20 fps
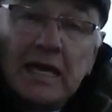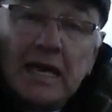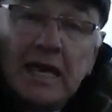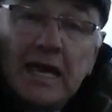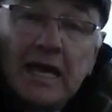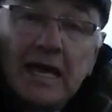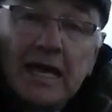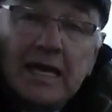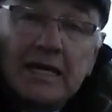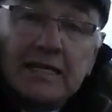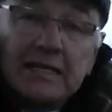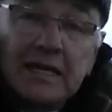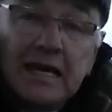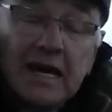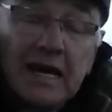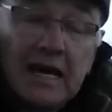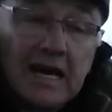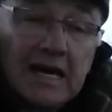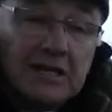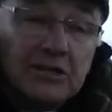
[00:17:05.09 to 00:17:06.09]
And
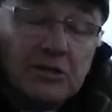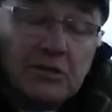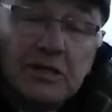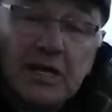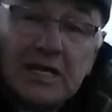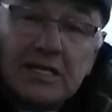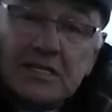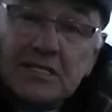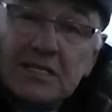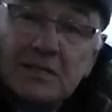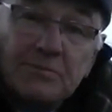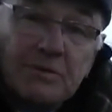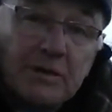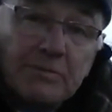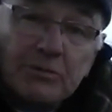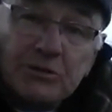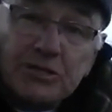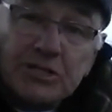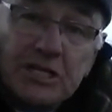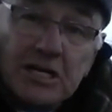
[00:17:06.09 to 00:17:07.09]
I don't like to see
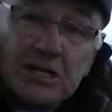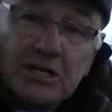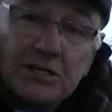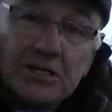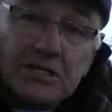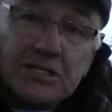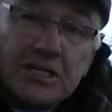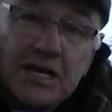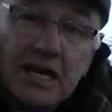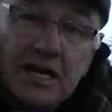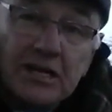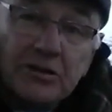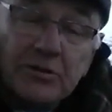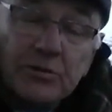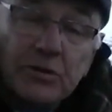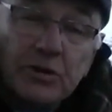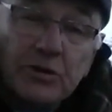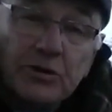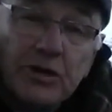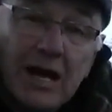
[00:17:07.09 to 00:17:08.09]
people stuck on the side of the
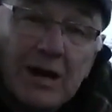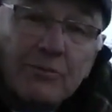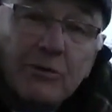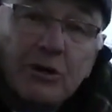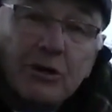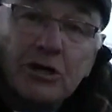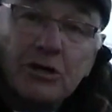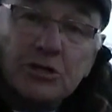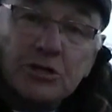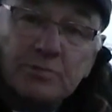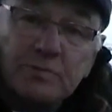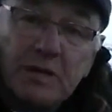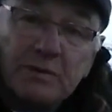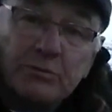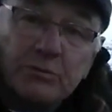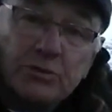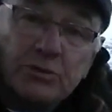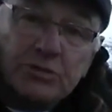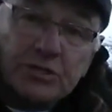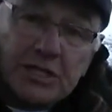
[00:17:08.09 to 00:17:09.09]
road. I'm one of those
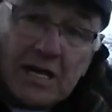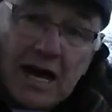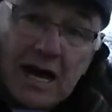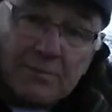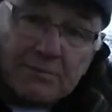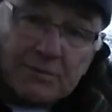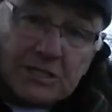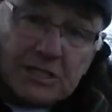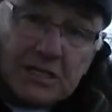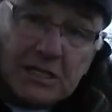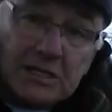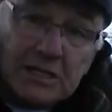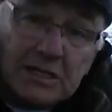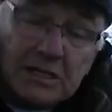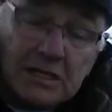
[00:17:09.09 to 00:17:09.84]
people who stops.